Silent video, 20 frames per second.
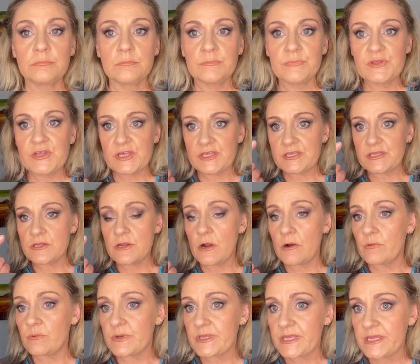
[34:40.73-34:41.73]
just
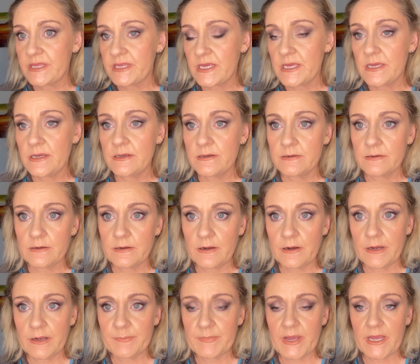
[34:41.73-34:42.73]
not with the
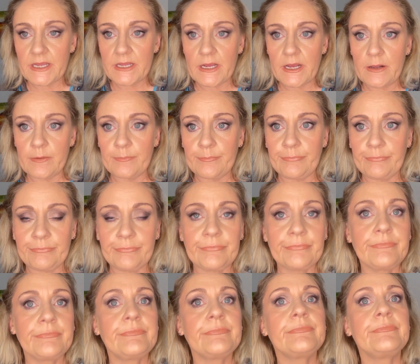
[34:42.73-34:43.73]
eye makeup,
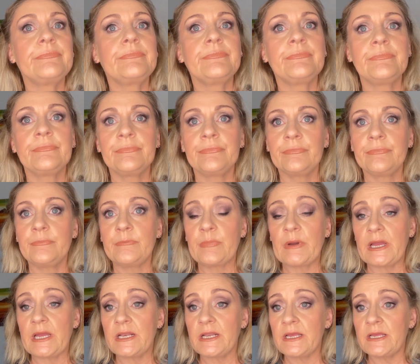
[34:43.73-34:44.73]

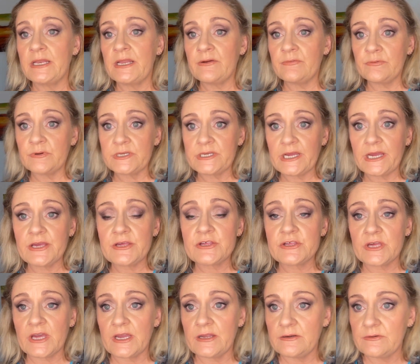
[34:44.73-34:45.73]
but an everyday
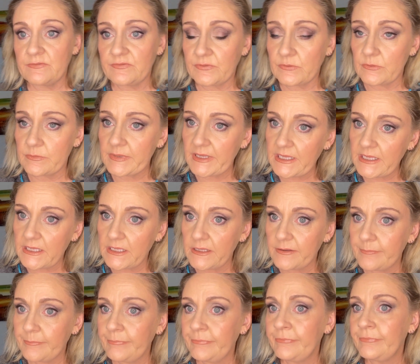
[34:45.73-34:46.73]
shade for
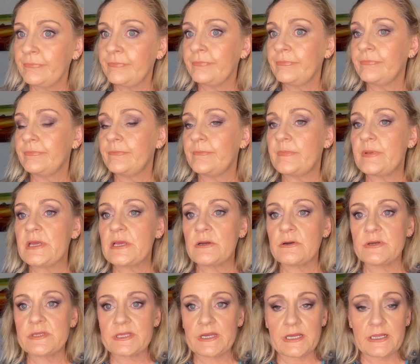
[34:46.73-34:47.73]
me,
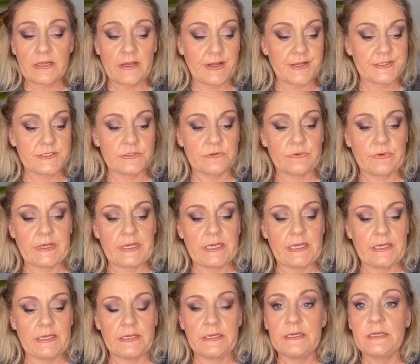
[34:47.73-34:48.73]
because I like to
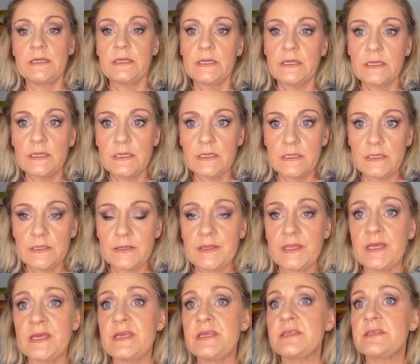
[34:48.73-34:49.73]
wear
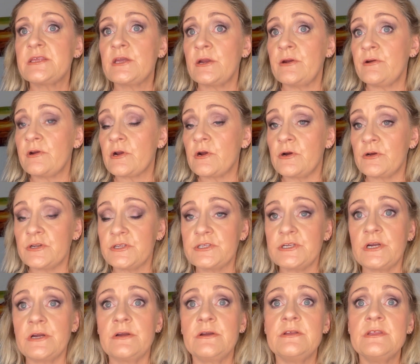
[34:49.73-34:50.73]
these terracotta
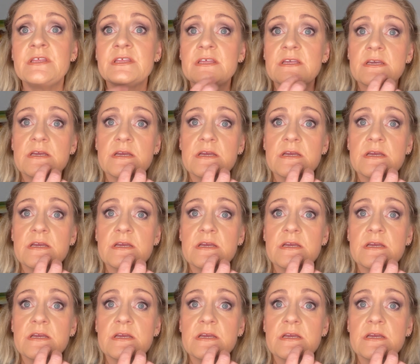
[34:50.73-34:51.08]
tones.